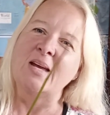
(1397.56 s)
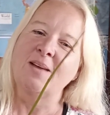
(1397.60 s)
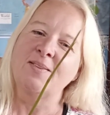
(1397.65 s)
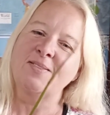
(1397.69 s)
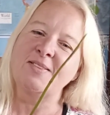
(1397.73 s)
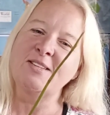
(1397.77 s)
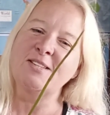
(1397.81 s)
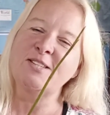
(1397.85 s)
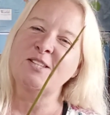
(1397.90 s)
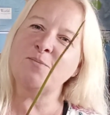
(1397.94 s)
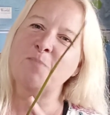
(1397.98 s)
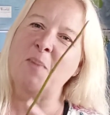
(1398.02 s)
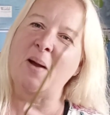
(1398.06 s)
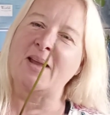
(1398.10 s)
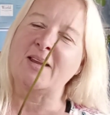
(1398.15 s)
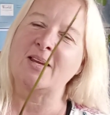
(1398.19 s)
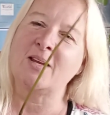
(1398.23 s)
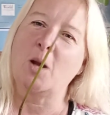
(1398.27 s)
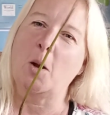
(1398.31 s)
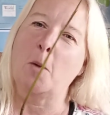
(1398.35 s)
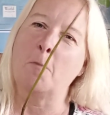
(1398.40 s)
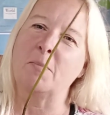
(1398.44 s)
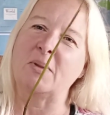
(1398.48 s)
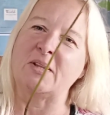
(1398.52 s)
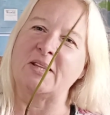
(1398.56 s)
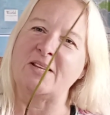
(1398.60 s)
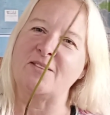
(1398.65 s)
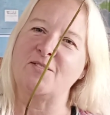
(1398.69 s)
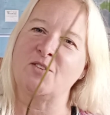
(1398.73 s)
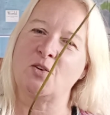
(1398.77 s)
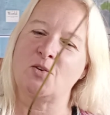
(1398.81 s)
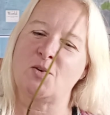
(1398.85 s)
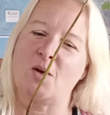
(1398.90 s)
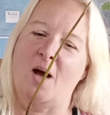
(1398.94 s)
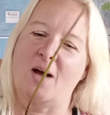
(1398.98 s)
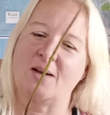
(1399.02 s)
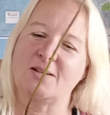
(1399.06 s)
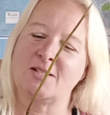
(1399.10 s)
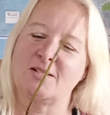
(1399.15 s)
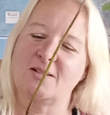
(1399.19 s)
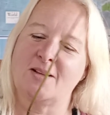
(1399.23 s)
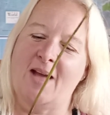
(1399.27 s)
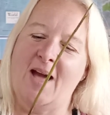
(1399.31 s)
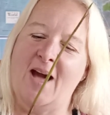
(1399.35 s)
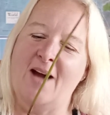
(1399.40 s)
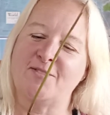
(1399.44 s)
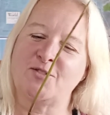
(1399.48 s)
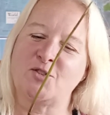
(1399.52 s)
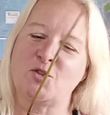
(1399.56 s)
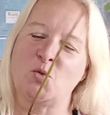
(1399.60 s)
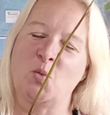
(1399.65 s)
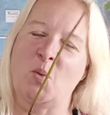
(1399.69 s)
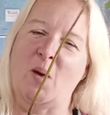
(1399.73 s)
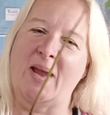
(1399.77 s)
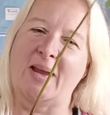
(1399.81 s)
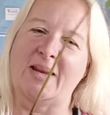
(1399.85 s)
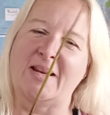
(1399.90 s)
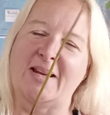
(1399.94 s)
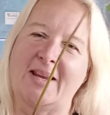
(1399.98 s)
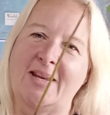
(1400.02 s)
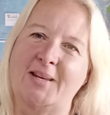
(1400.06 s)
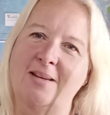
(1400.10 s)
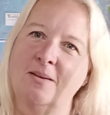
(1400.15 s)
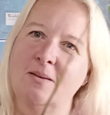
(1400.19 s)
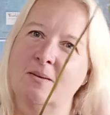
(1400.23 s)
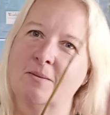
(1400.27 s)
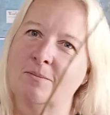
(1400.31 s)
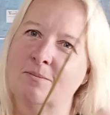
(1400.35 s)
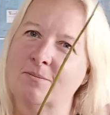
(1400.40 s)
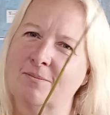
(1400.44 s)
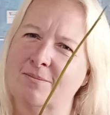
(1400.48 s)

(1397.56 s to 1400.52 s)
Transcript: This spike, believe it or not, after waiting